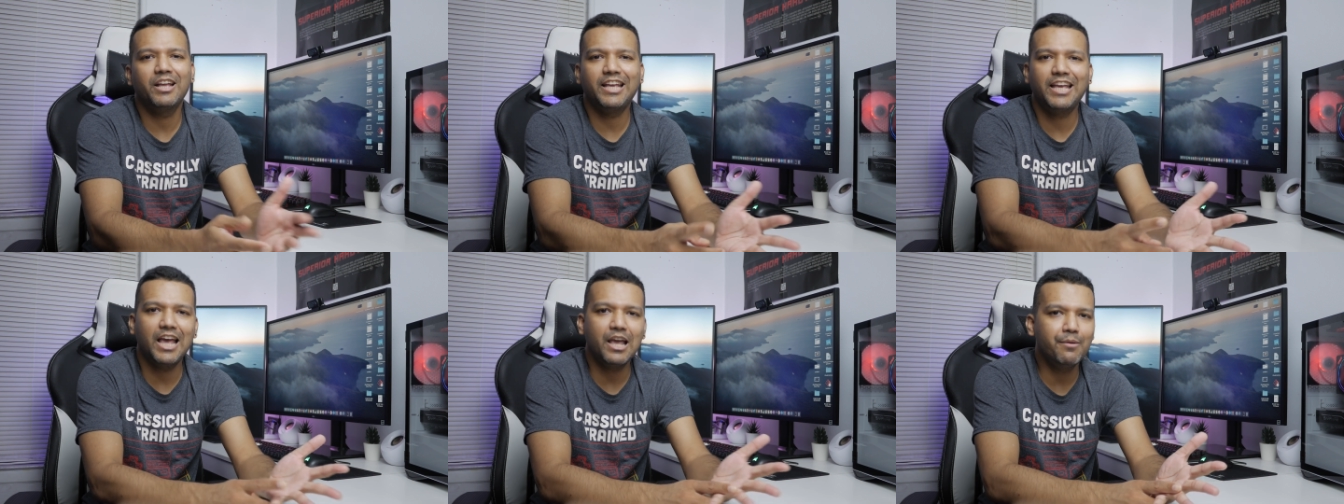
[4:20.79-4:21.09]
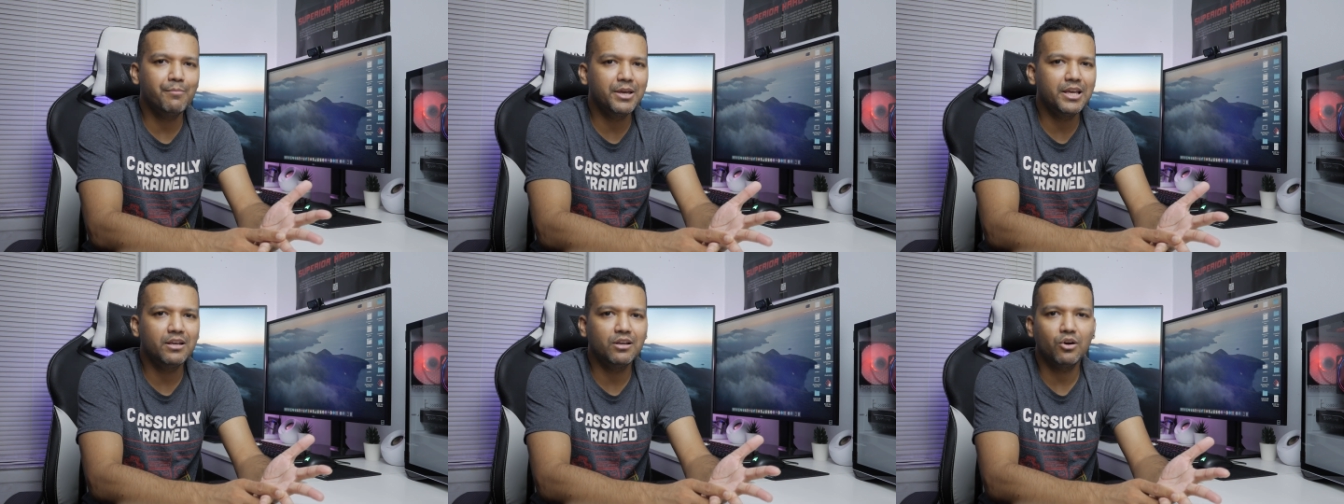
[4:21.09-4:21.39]

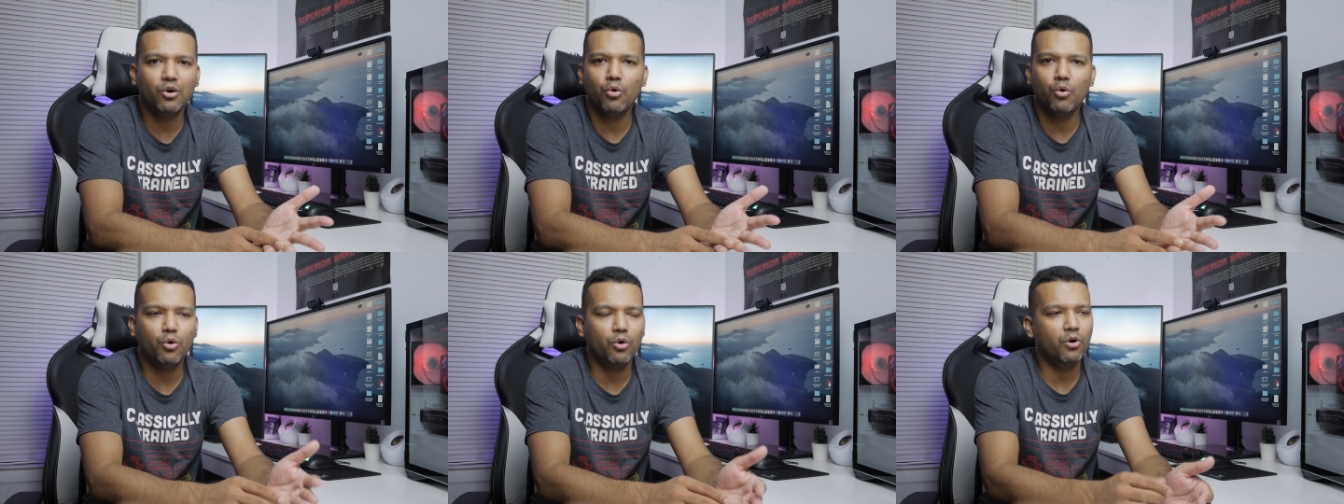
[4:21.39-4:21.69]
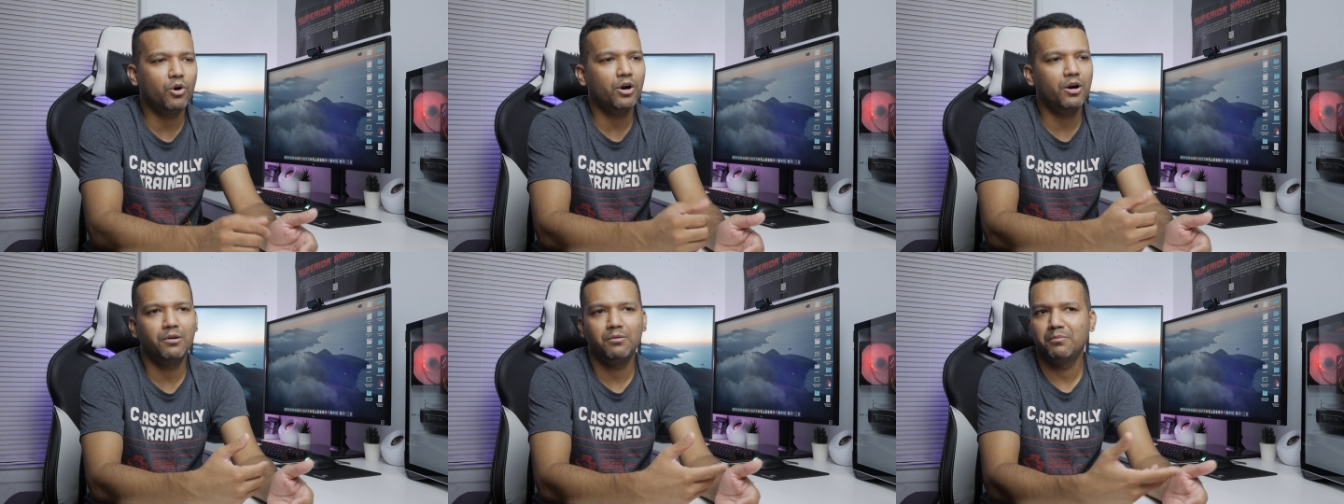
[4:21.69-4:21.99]
gaming
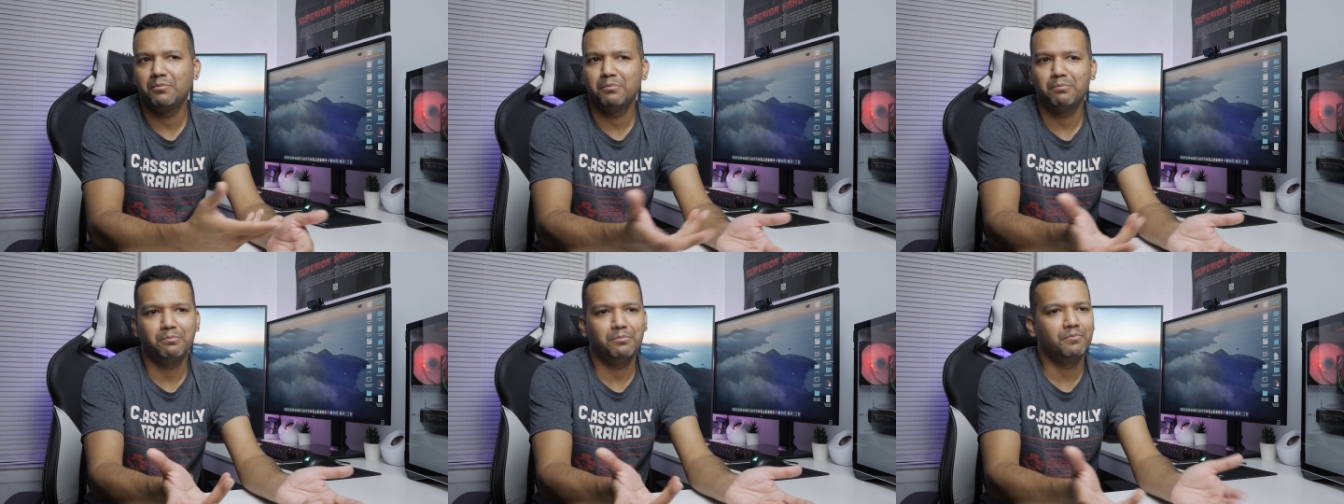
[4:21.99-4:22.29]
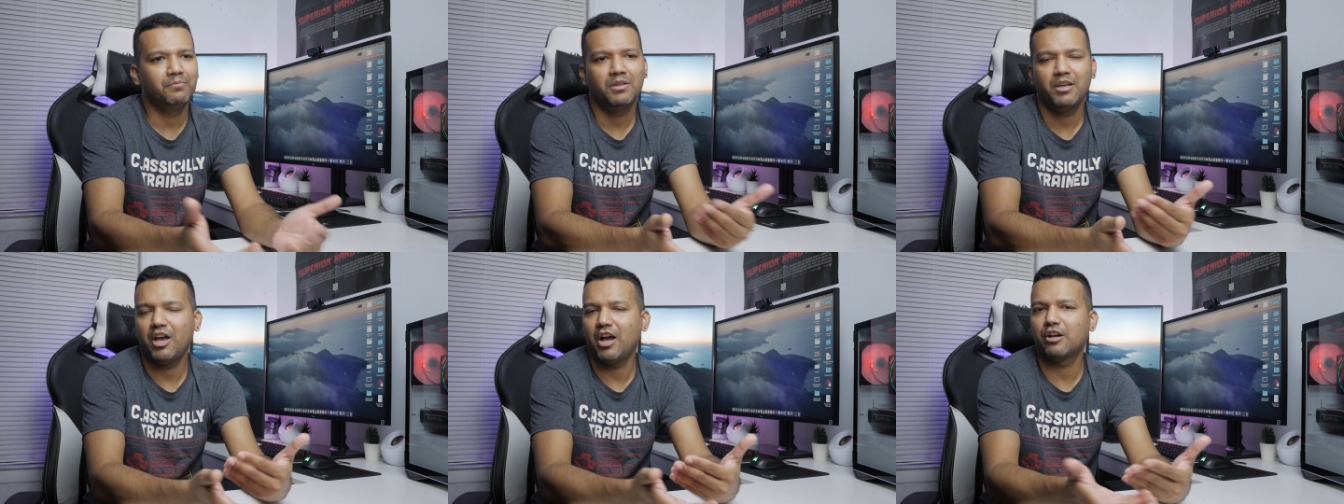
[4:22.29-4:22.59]
or
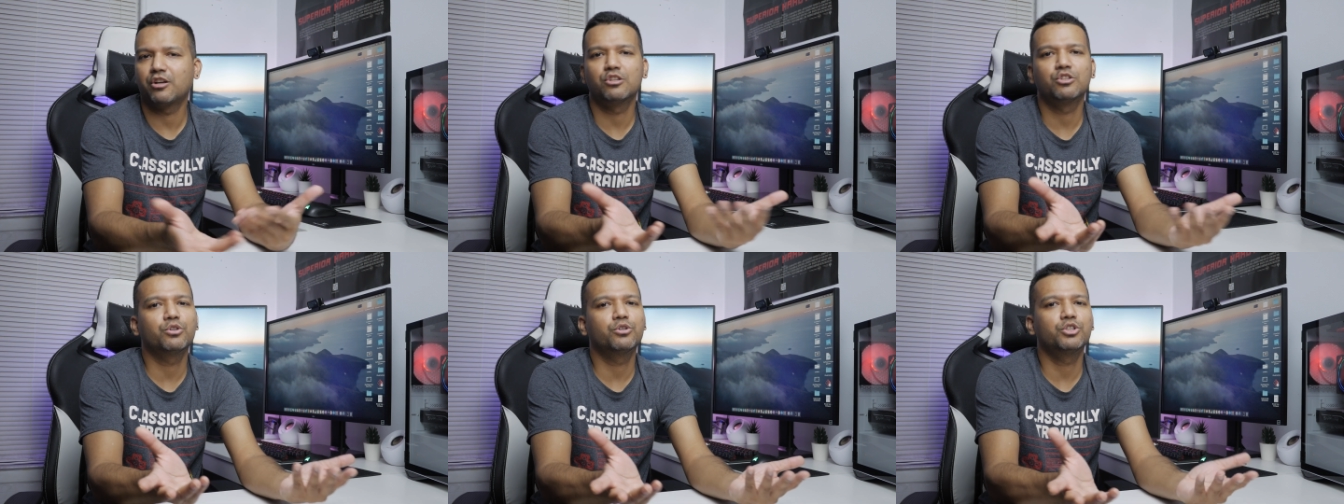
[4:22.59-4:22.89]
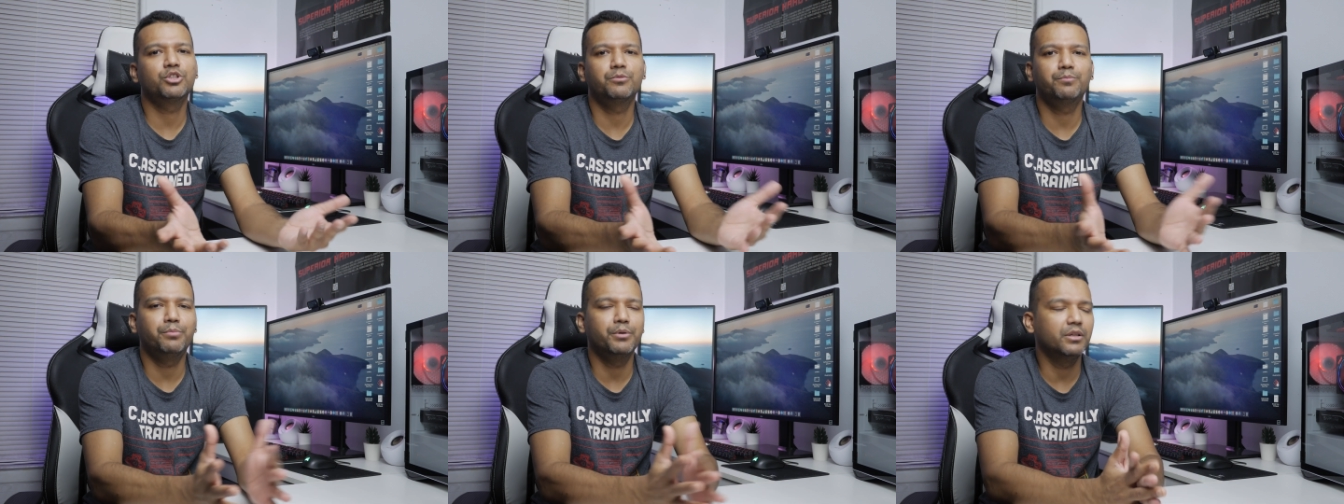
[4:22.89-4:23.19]

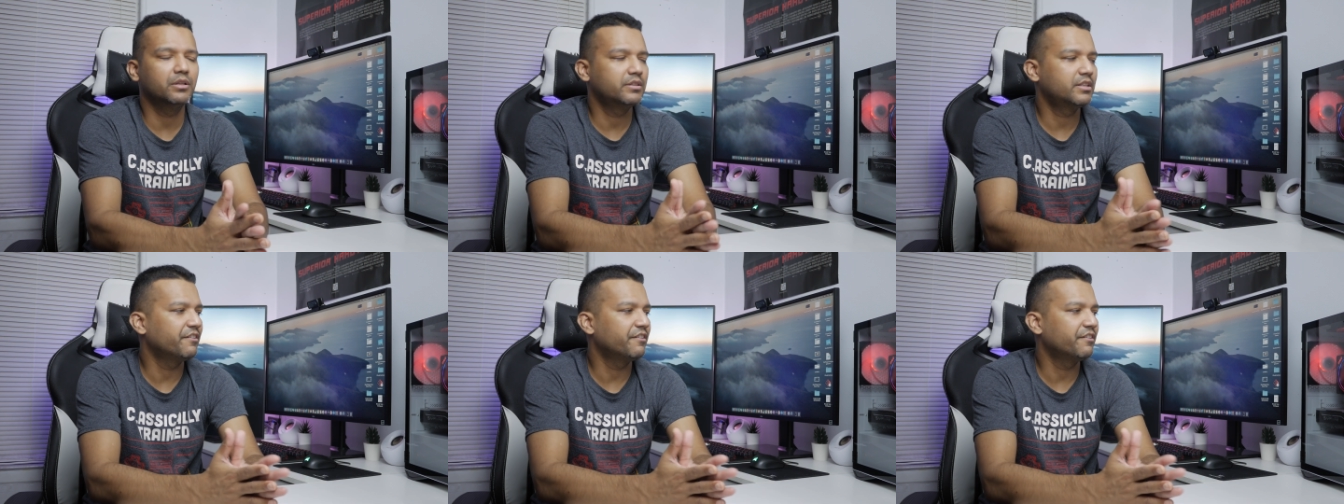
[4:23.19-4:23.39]
Hackintosh build.